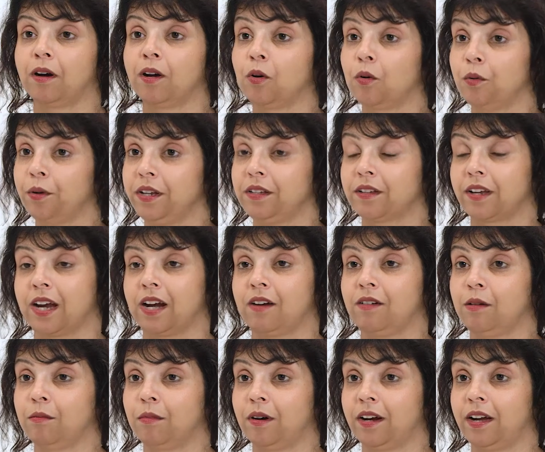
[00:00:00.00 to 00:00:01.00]
I always
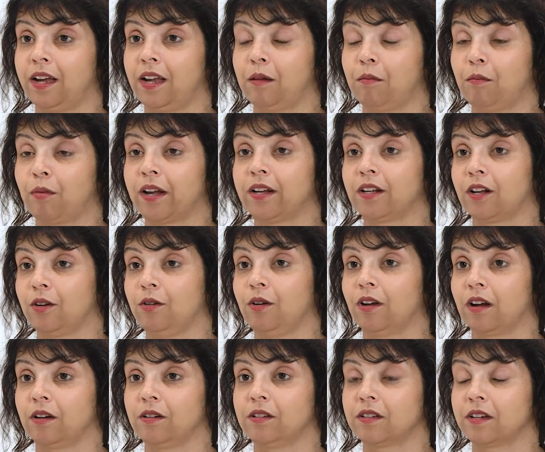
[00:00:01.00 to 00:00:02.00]
carry my blood
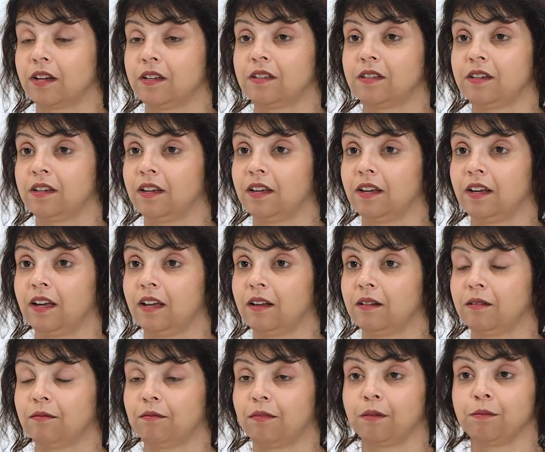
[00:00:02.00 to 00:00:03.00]
glucose testing kit.
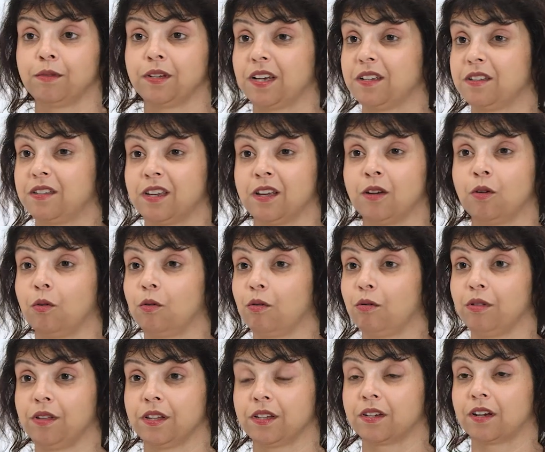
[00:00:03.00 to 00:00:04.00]
I'm testing
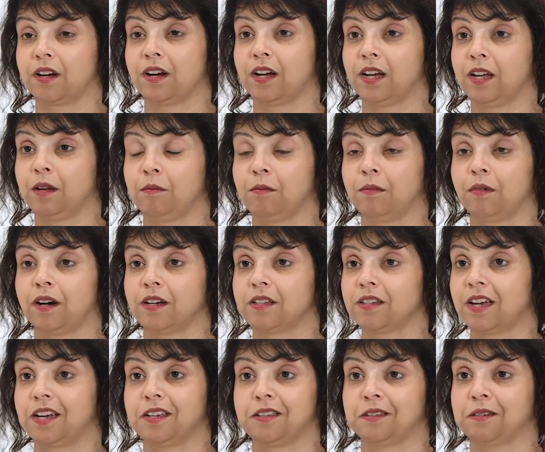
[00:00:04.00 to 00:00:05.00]
all the time. I
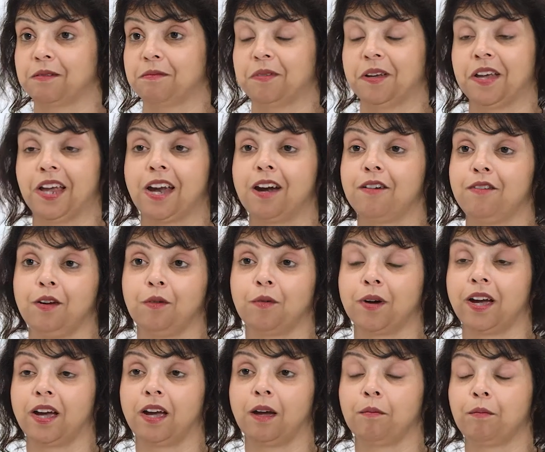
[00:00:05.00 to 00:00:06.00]
test
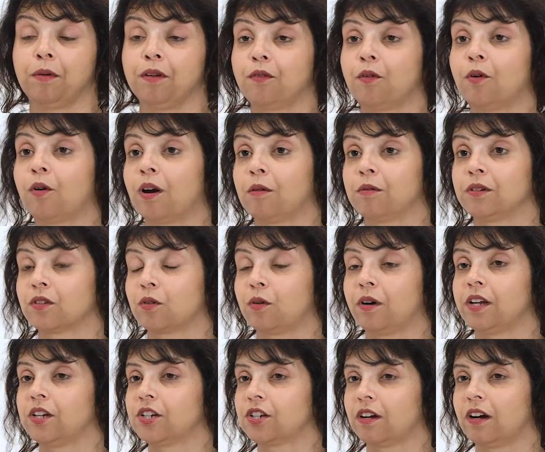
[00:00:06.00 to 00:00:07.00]
everywhere. Before I was
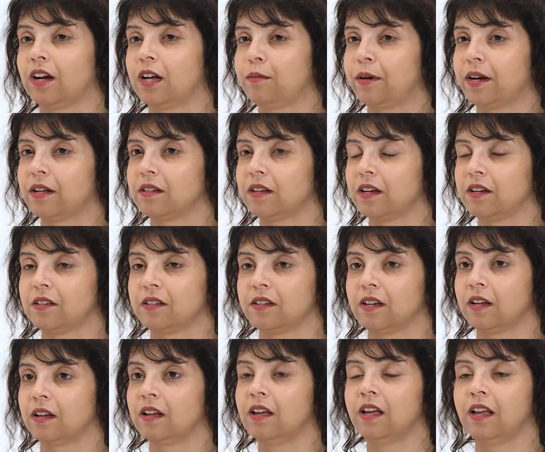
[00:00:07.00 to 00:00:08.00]
quite shy about
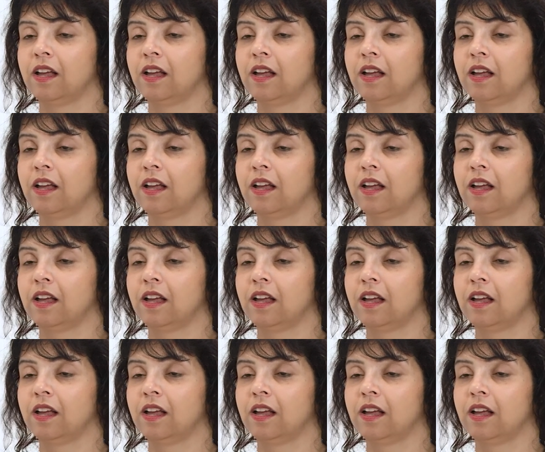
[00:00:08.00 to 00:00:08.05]
testing.